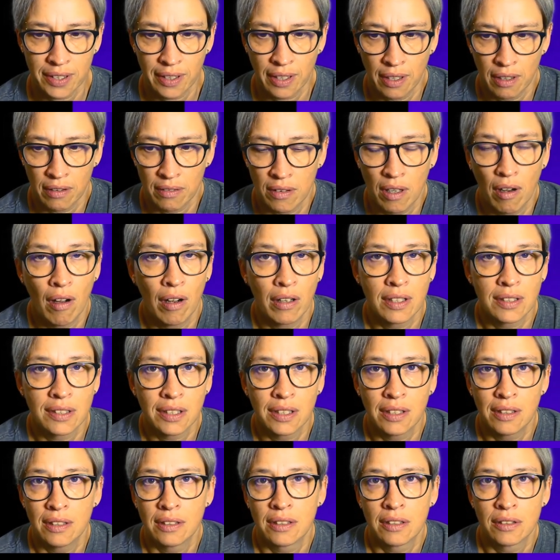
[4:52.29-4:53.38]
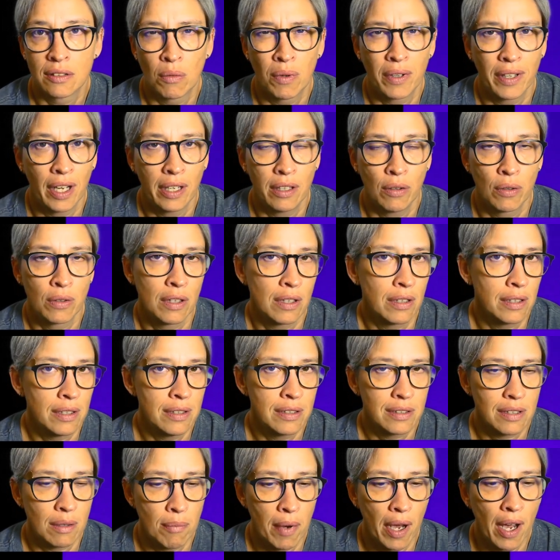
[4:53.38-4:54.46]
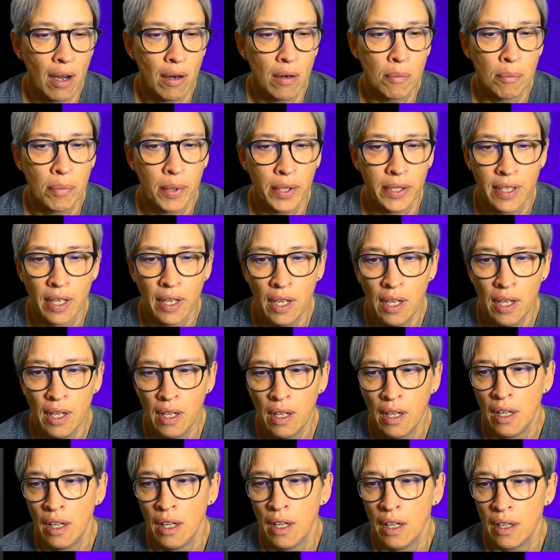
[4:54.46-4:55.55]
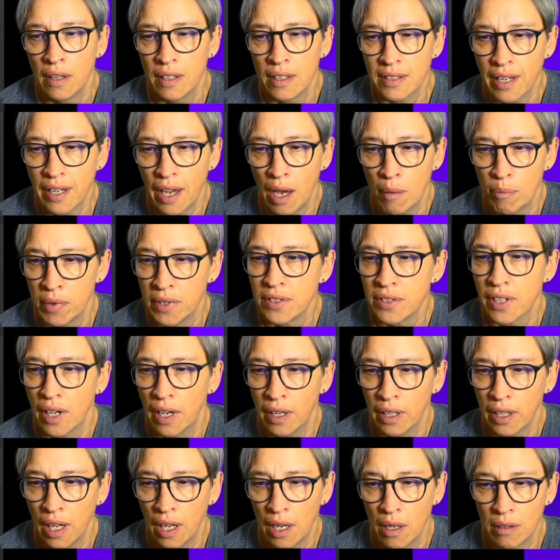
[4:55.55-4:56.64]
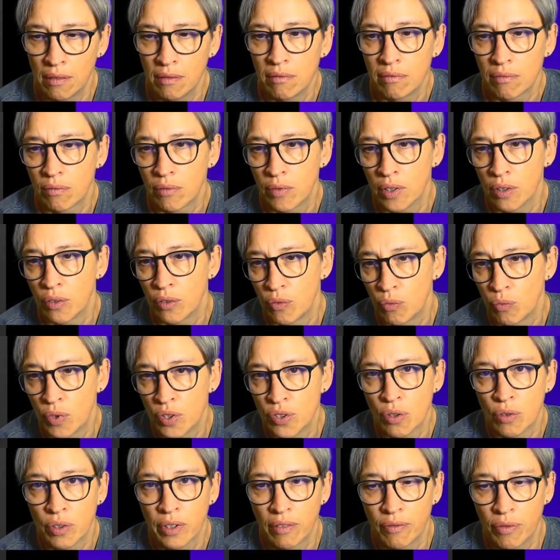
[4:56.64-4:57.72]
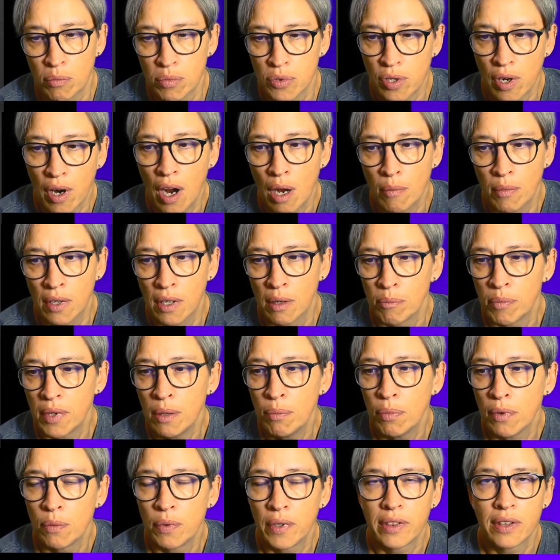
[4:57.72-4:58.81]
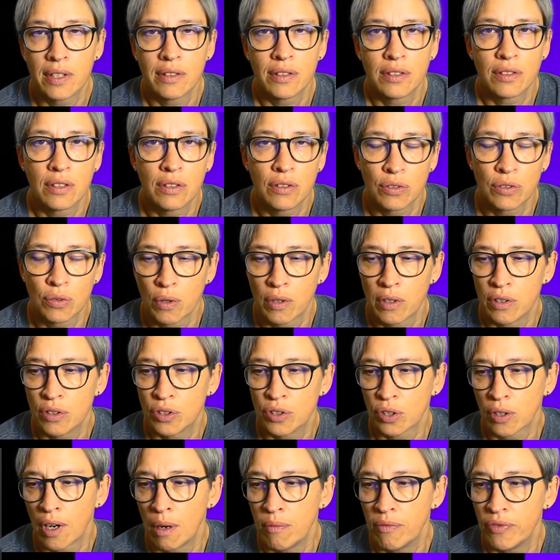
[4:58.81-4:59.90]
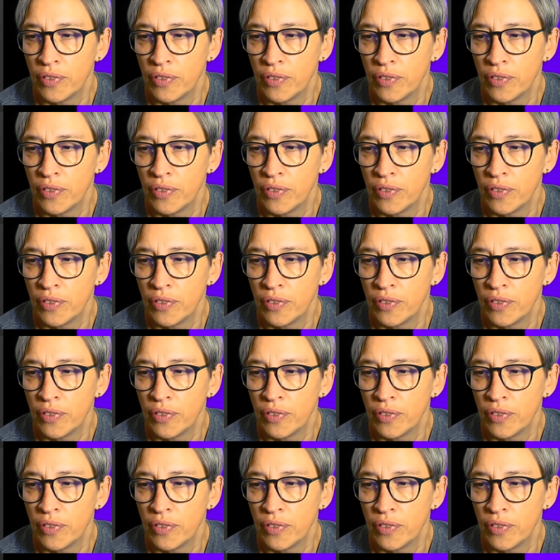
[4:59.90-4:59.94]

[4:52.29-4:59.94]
And honestly, this is the one I know the least about, but This happens, again, resulting from trauma. People with this disorder describe